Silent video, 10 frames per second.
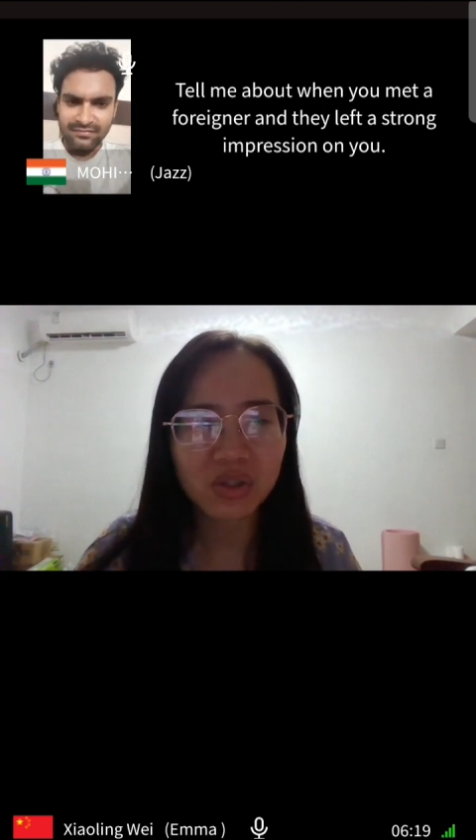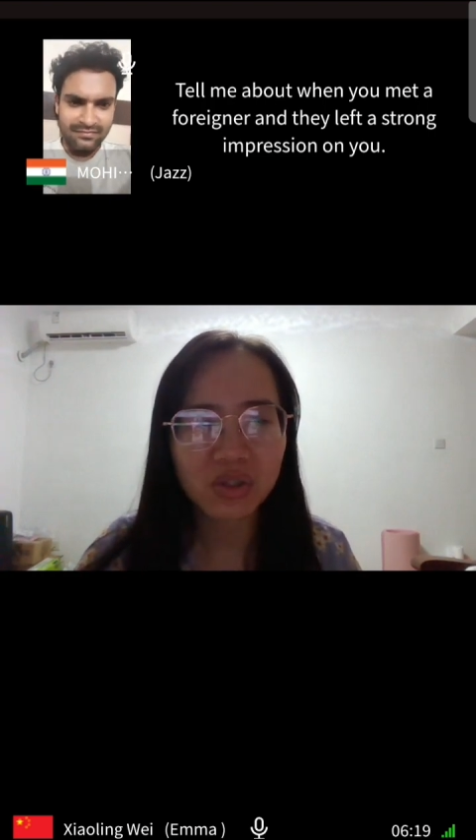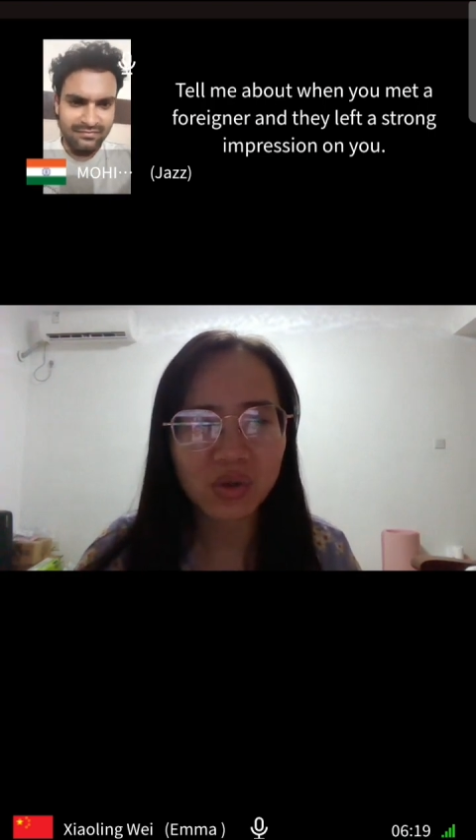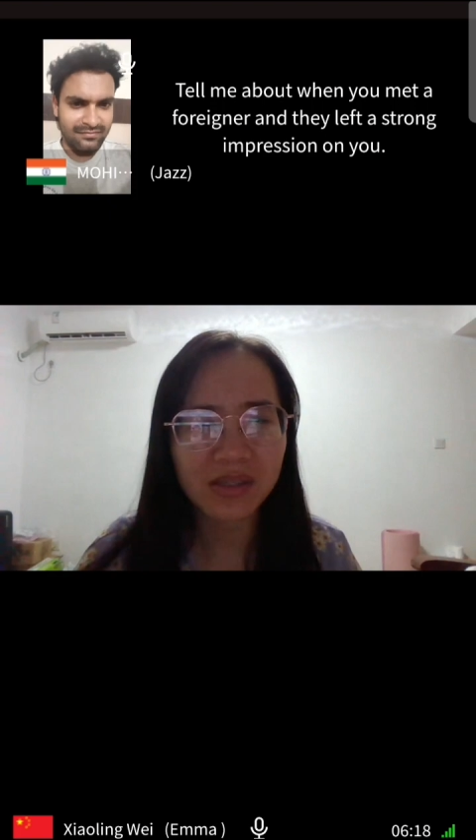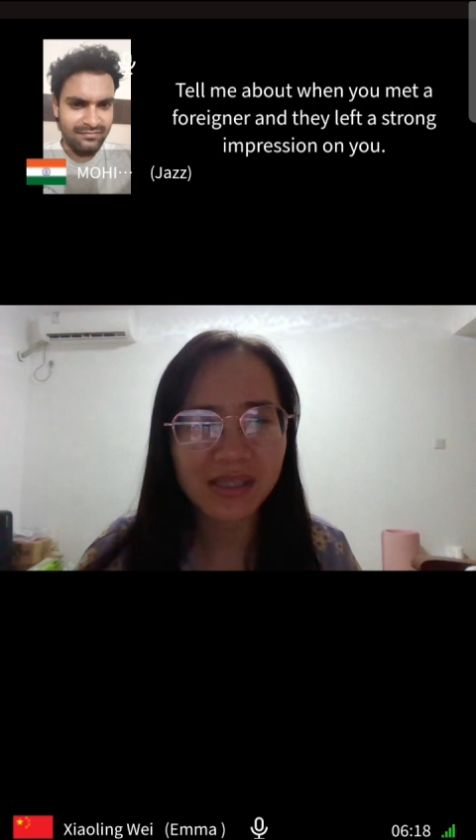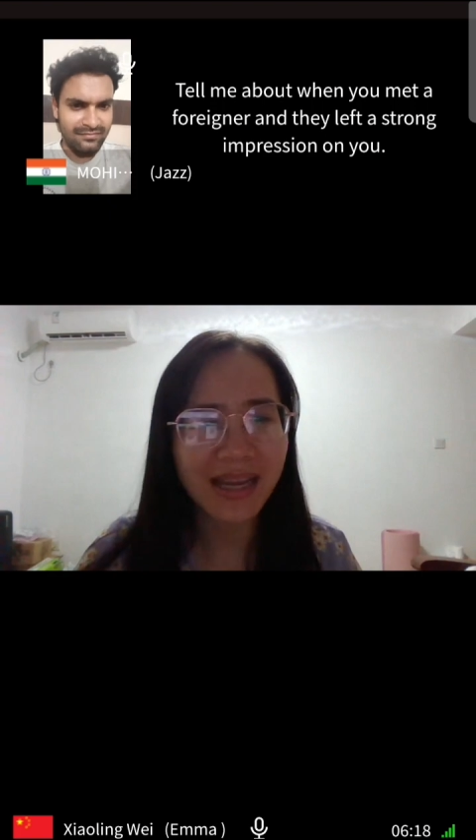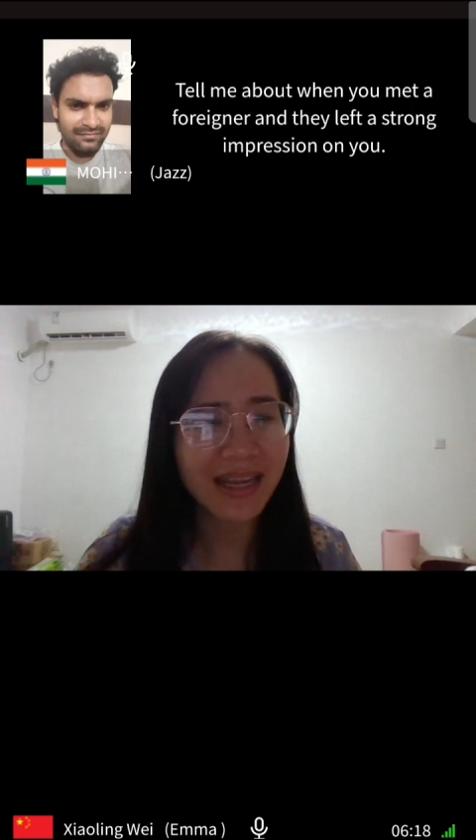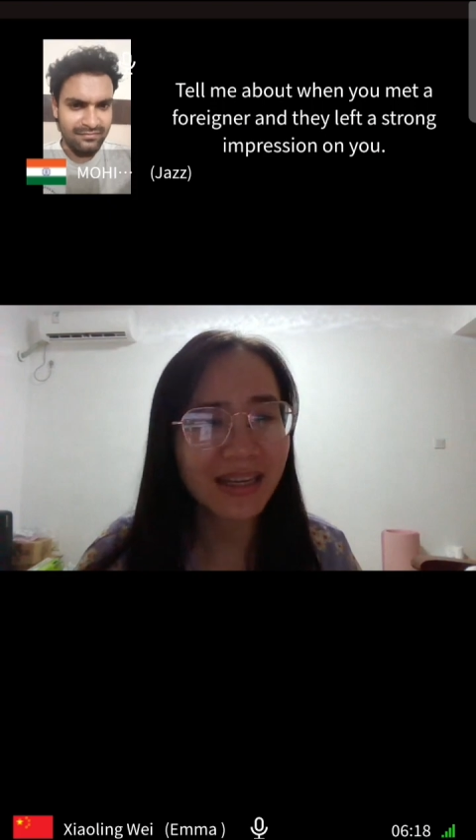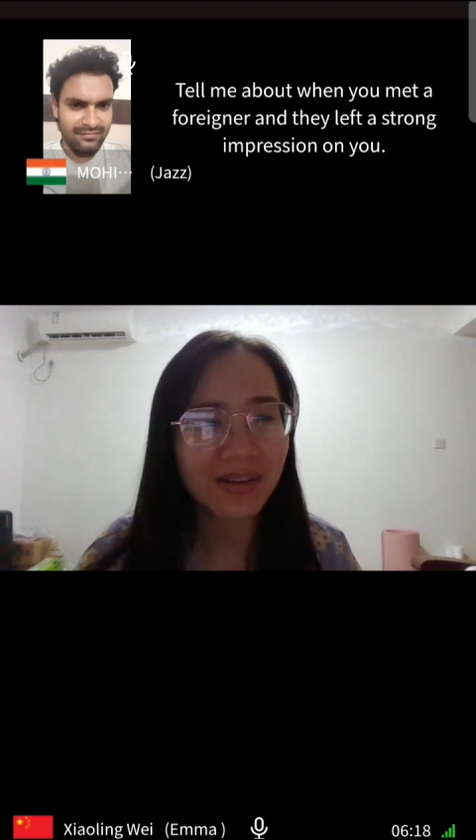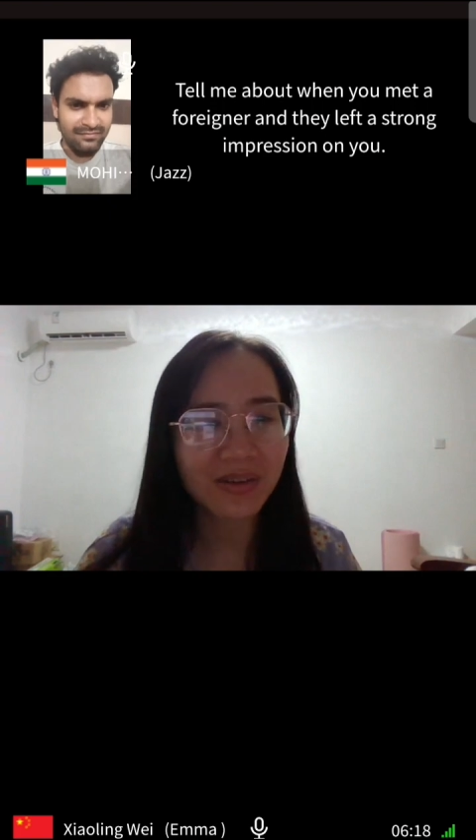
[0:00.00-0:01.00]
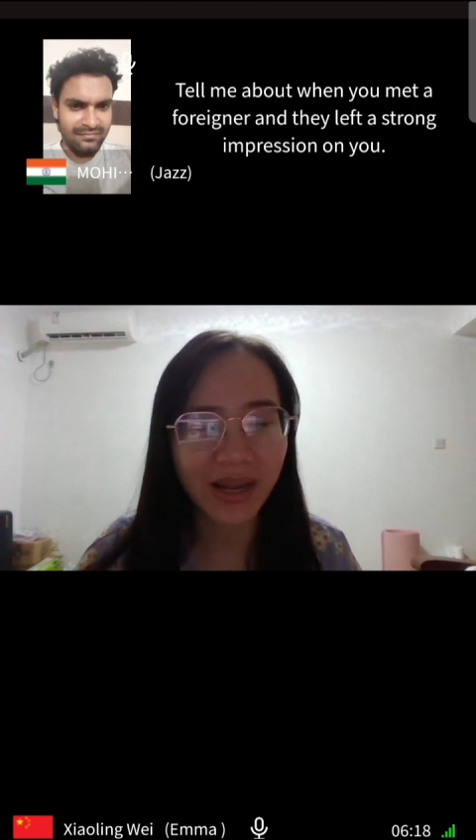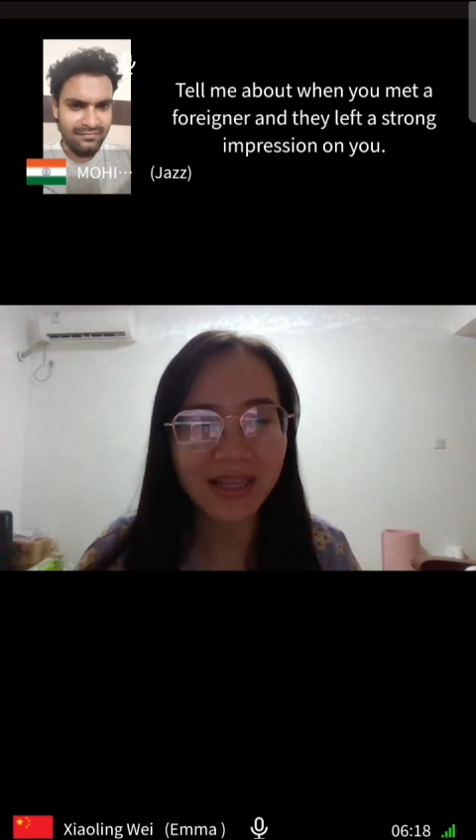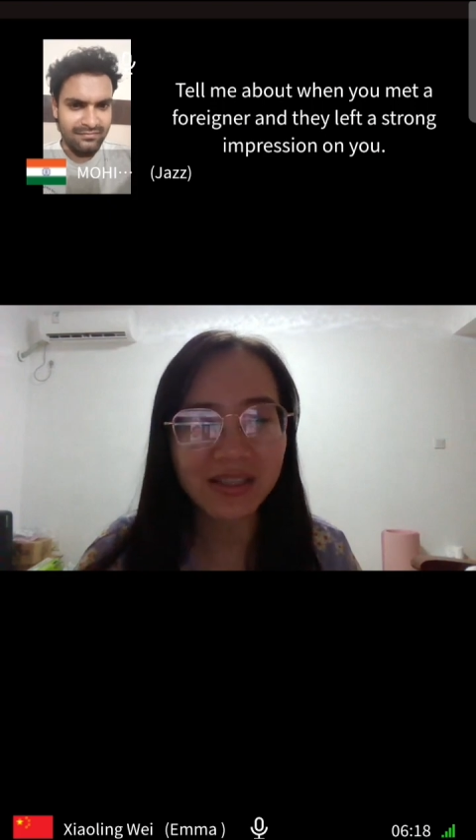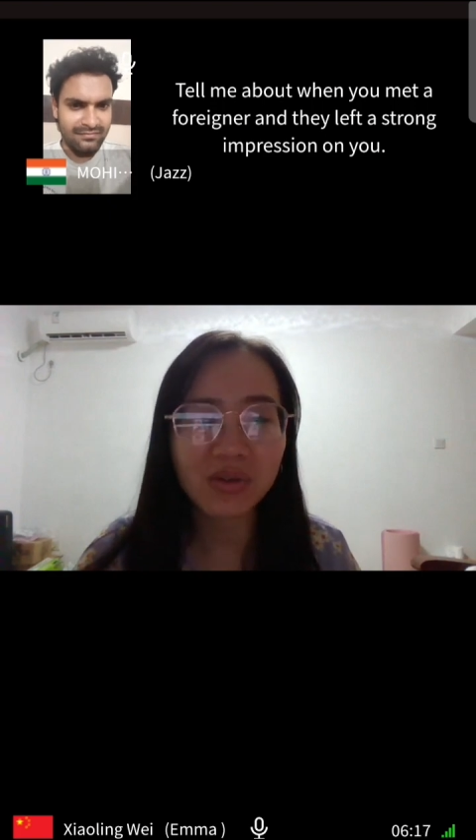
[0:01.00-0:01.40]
short sight, right?